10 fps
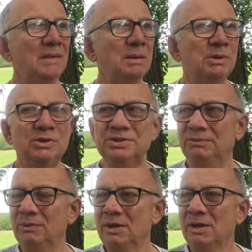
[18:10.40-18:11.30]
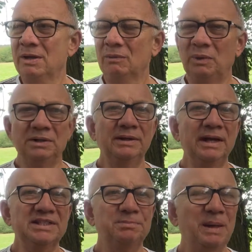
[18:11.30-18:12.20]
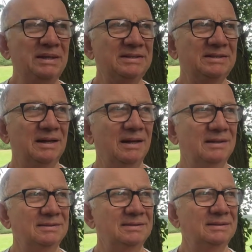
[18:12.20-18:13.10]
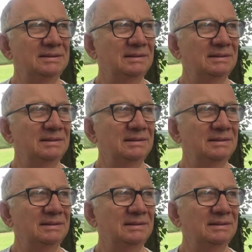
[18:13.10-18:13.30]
because when the next pain starts,